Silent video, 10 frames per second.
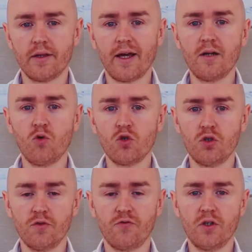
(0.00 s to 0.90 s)
that
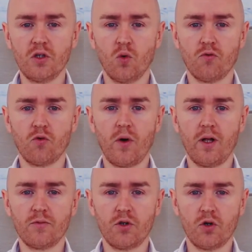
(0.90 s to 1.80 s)
emotion of feeling
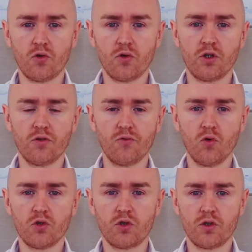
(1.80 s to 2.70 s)
overwhelmed and hurried and
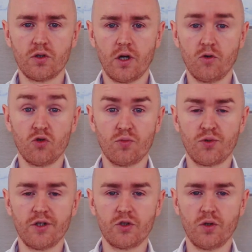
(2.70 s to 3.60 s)
rushed and under
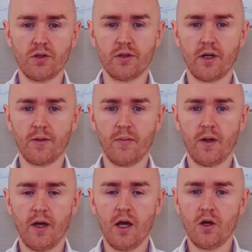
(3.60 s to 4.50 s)
pressure all the time.
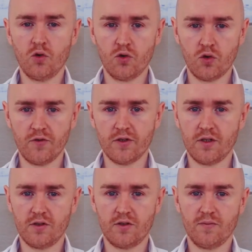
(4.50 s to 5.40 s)
Your nervous
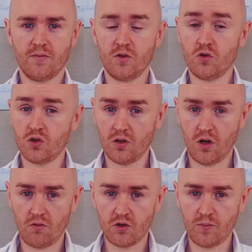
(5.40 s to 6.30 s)
system does
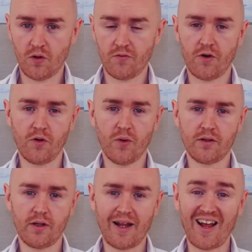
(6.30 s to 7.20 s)
not respond very well
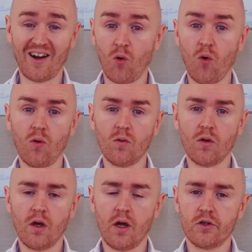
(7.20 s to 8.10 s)
to that at all.
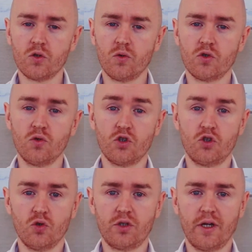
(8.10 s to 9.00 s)
So it's going to
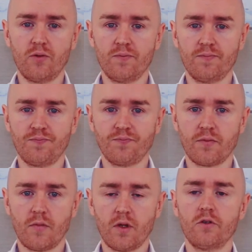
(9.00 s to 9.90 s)
shut down.
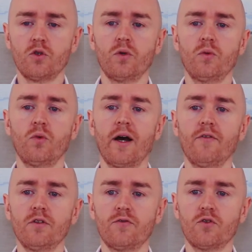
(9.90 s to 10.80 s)
So we, we
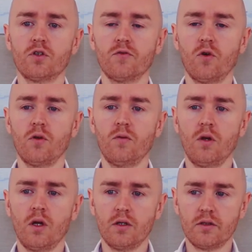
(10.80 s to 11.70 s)
have to, first of all,
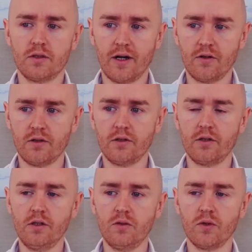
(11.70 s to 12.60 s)
start to
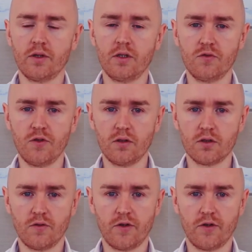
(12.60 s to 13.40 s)
deal with these feelings